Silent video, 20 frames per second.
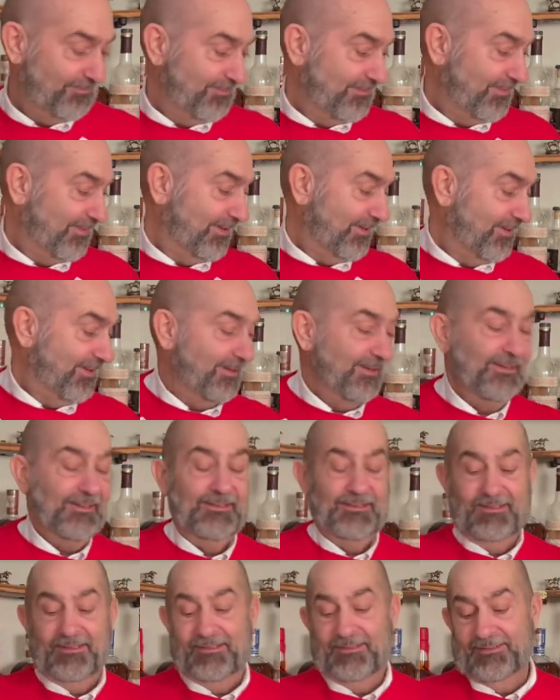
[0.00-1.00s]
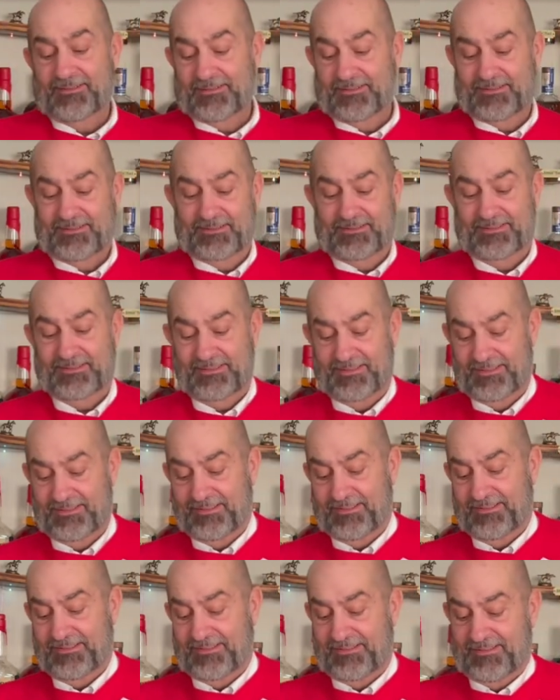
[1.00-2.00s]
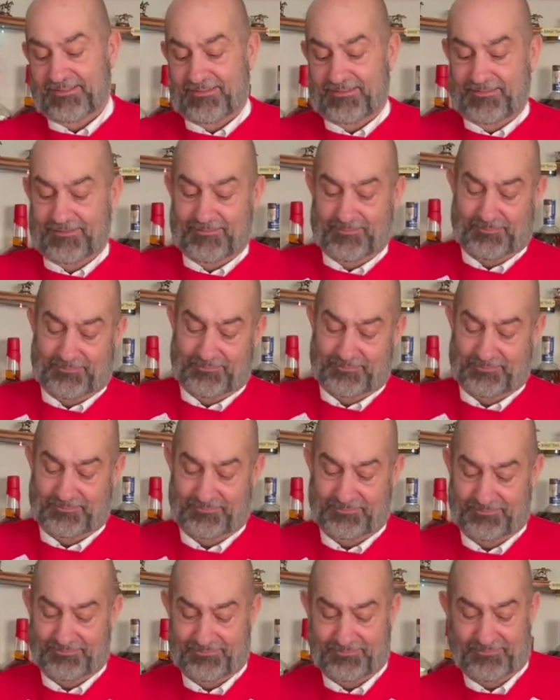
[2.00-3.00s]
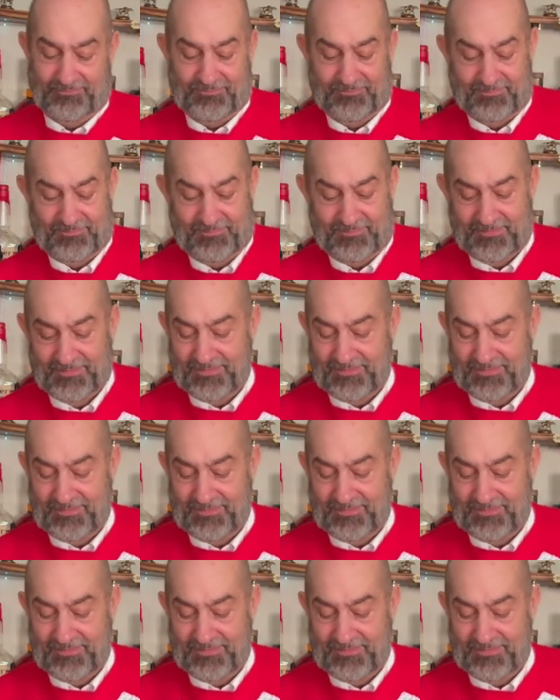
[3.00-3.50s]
(silence)